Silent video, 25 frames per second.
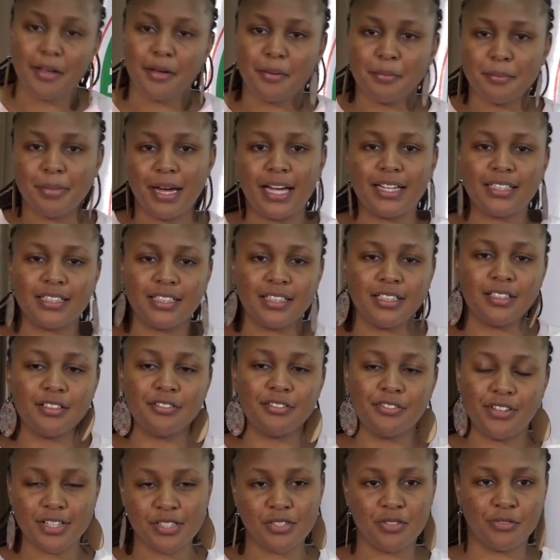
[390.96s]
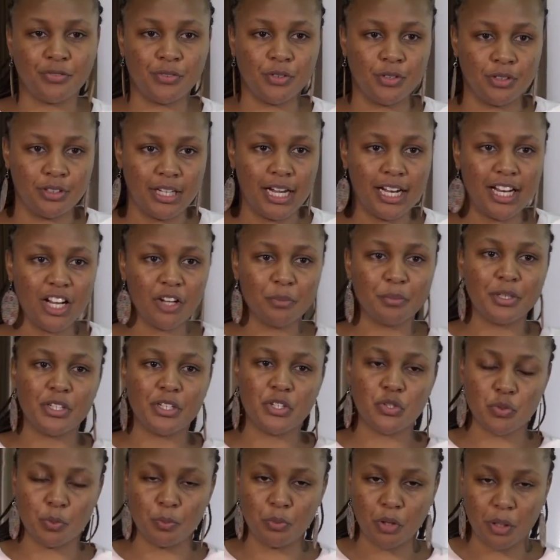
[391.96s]
Panel, first of all, allow me
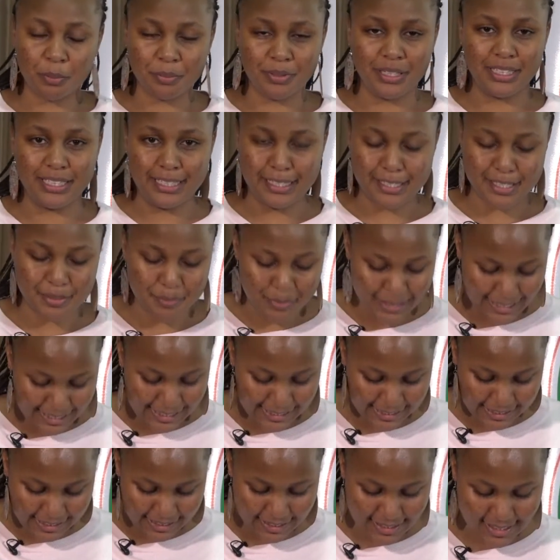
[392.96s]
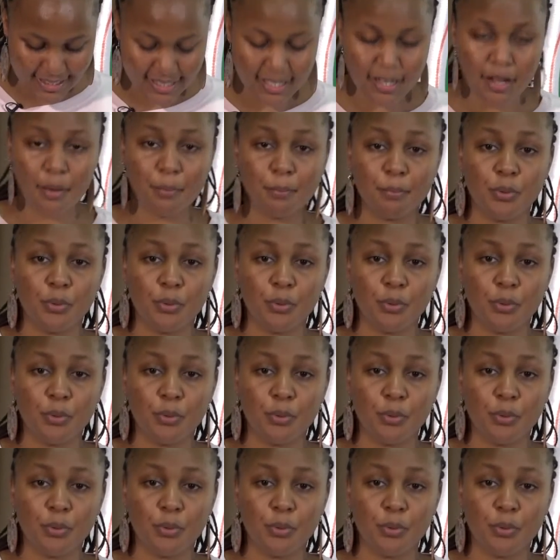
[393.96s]
to properly explain this.